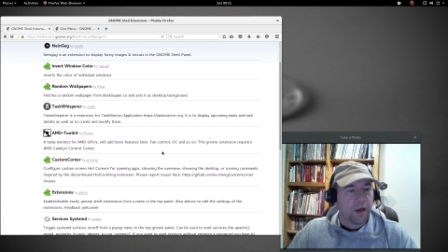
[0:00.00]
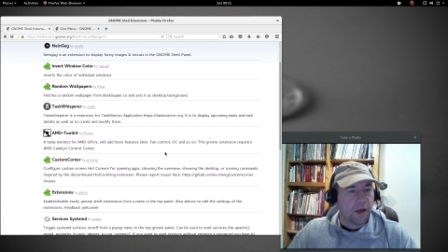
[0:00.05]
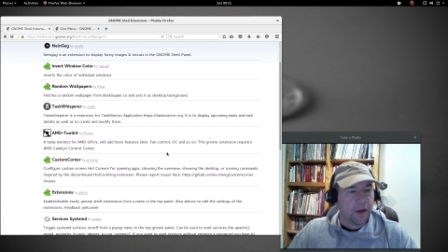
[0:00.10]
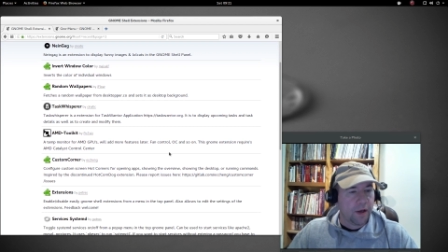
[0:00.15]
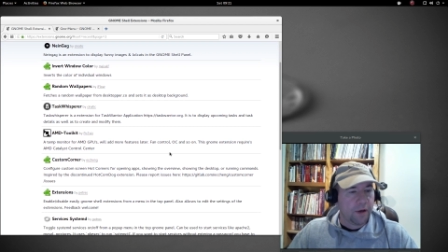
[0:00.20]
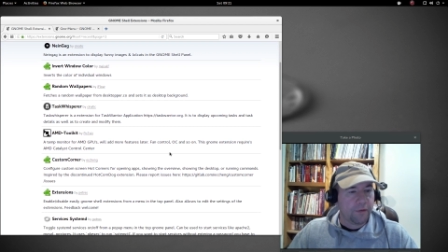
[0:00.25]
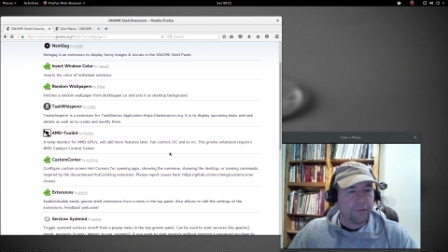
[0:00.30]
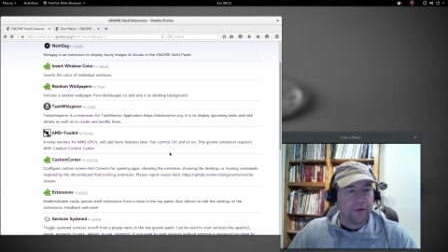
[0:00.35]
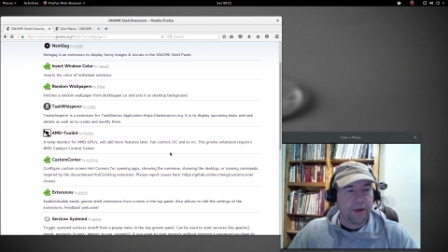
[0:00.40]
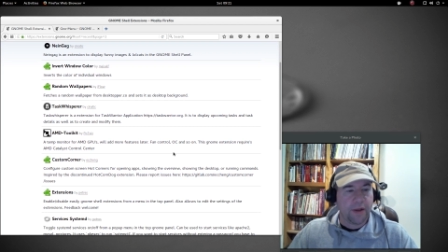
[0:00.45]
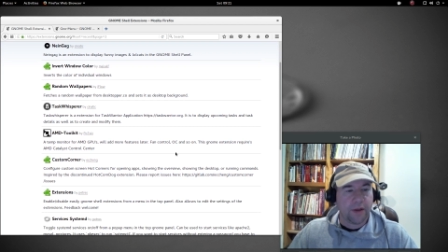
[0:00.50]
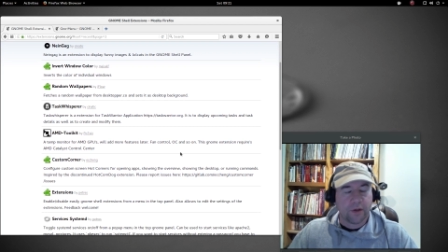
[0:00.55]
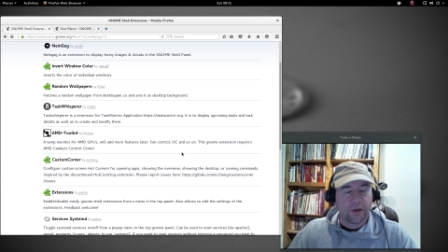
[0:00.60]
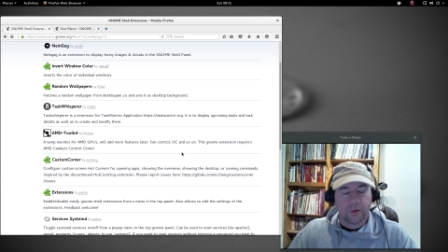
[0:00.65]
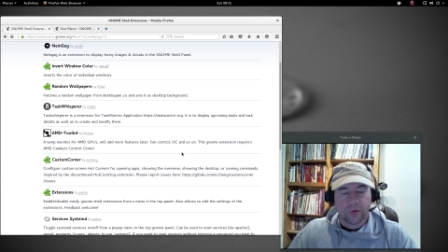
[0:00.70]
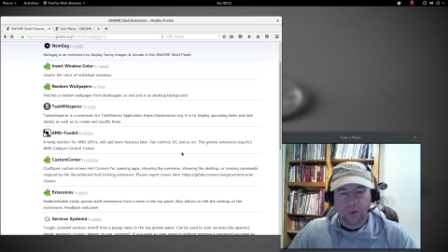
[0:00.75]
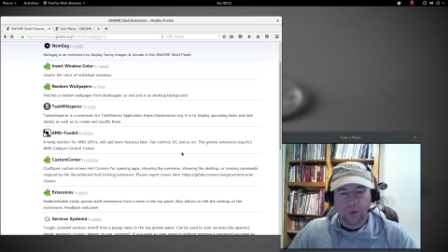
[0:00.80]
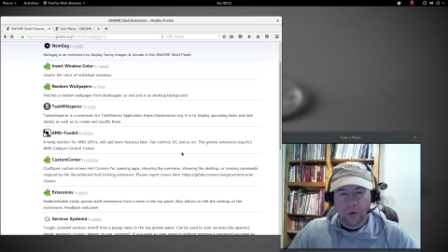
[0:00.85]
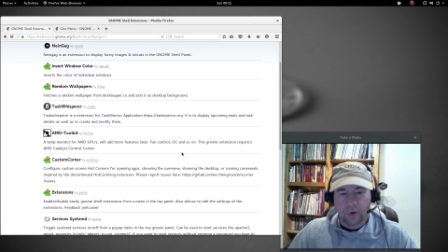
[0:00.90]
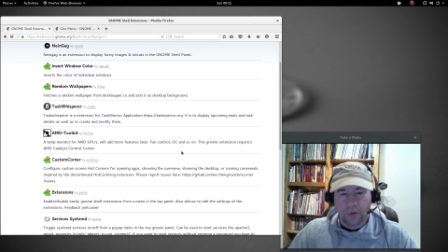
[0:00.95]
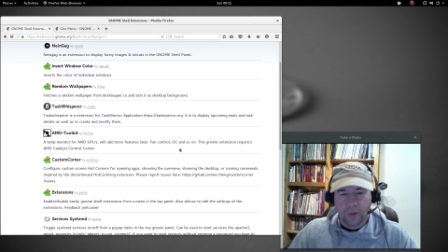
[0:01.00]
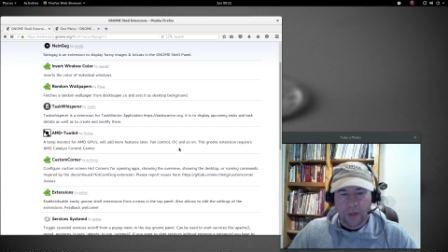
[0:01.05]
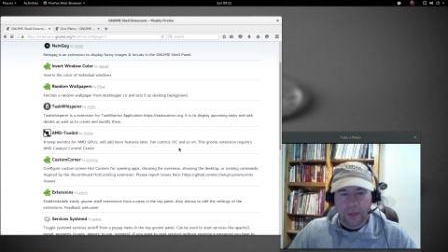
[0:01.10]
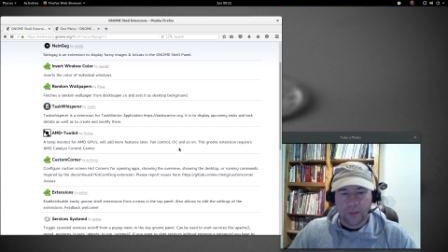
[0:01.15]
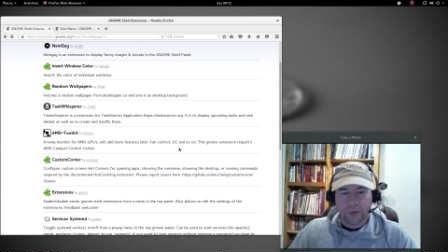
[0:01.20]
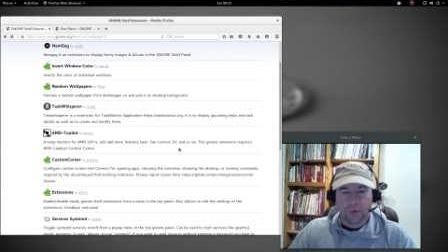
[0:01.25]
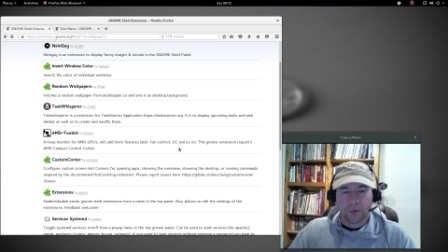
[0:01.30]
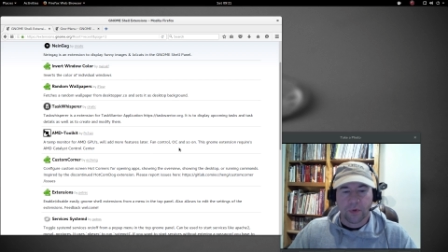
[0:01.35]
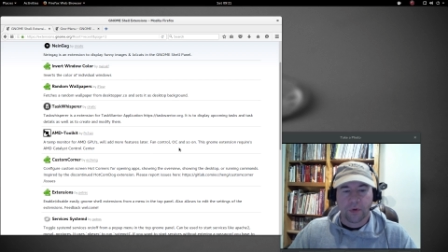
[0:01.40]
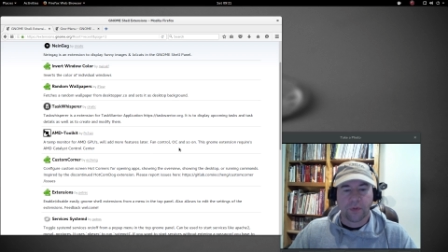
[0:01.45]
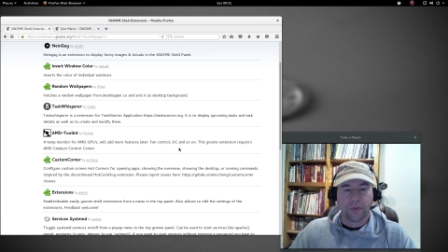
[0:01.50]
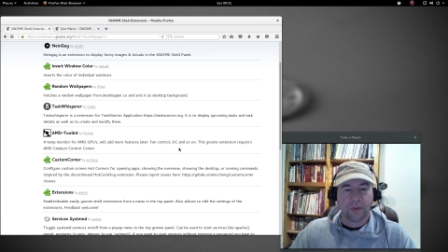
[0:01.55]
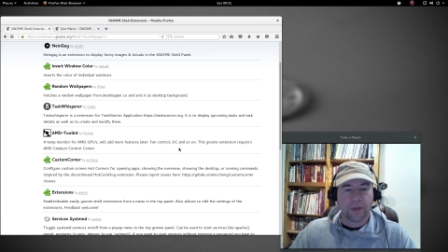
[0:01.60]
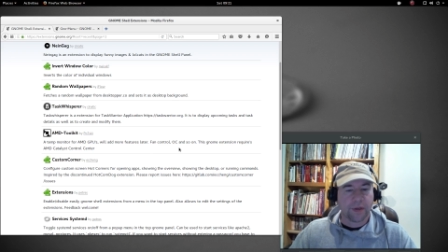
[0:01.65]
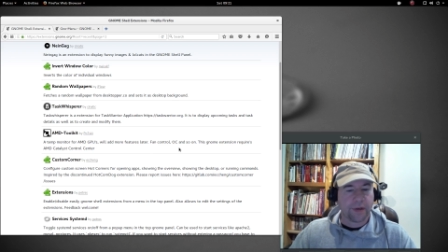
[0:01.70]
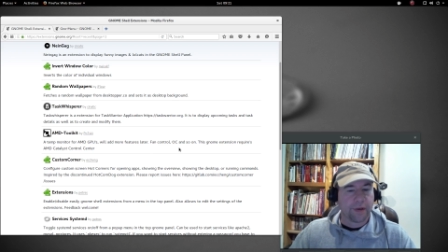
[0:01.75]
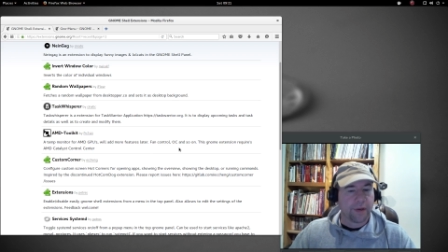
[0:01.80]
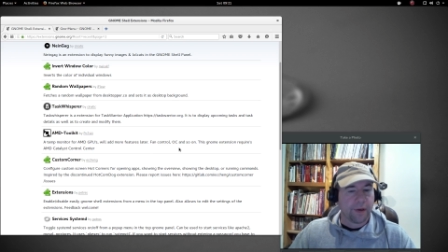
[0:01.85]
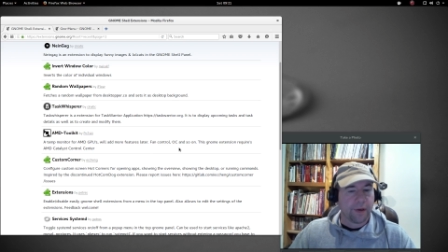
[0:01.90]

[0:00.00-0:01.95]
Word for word: Uh, fan control, that sort of thing.